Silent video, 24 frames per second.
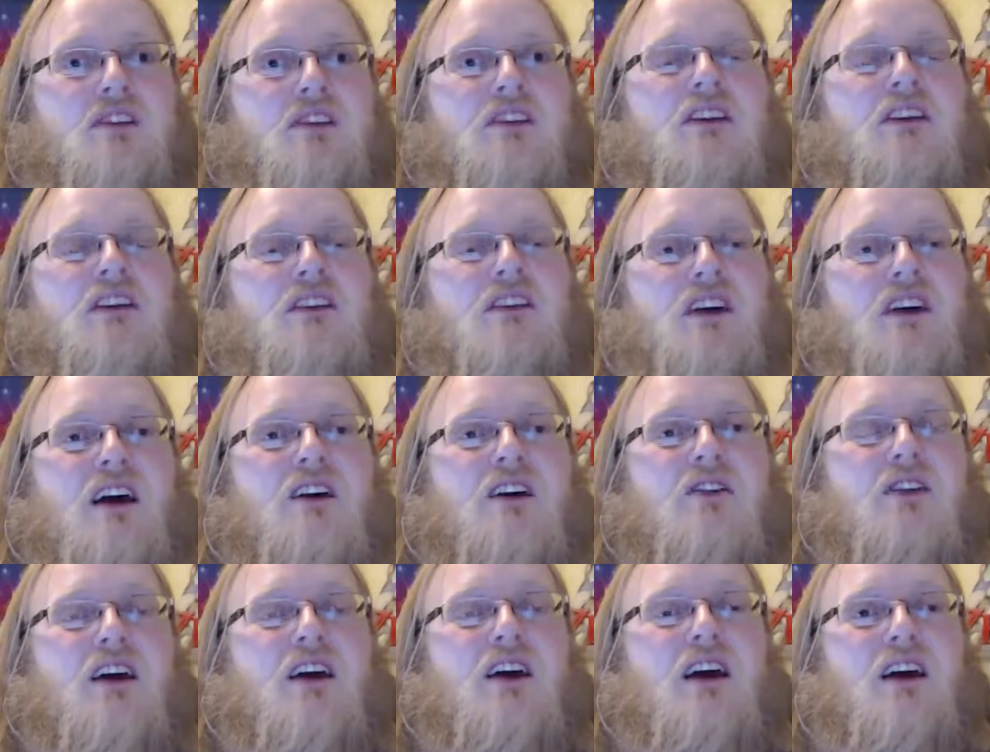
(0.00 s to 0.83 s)
entire
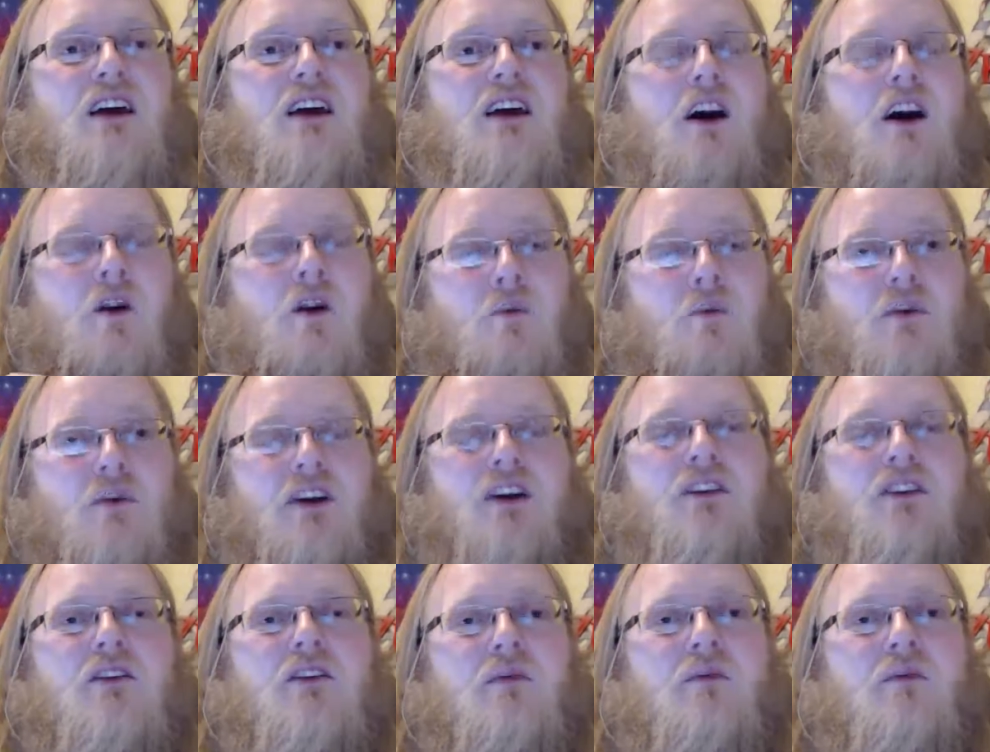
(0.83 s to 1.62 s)
day helping other